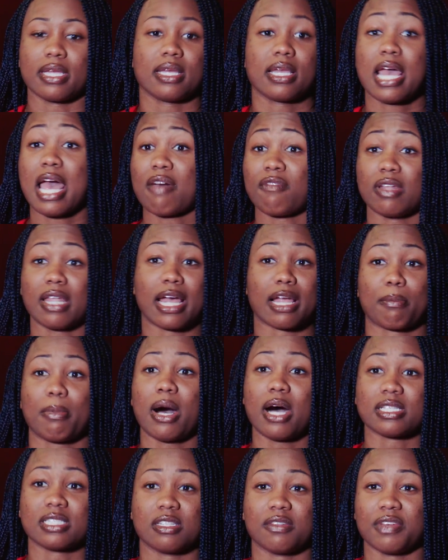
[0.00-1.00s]
have a like
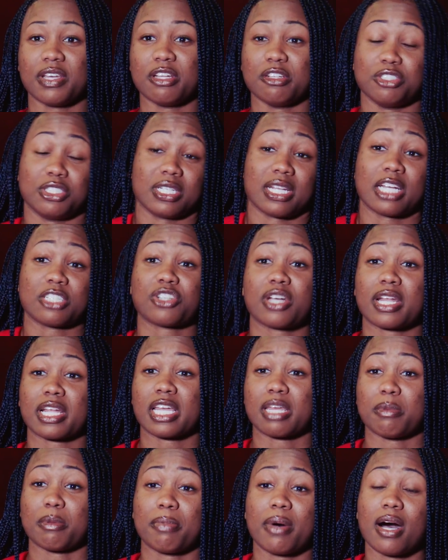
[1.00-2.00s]
positive energy, and I try to
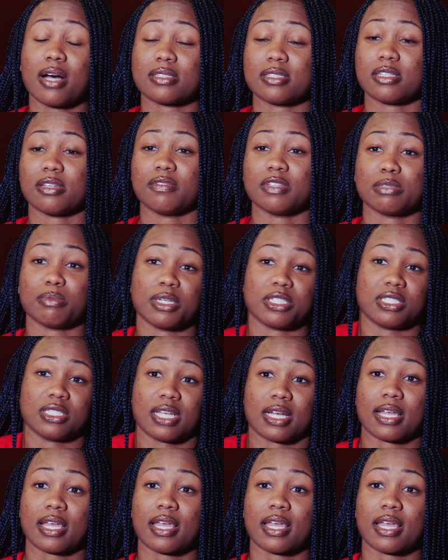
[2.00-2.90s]
keep it positive as much as I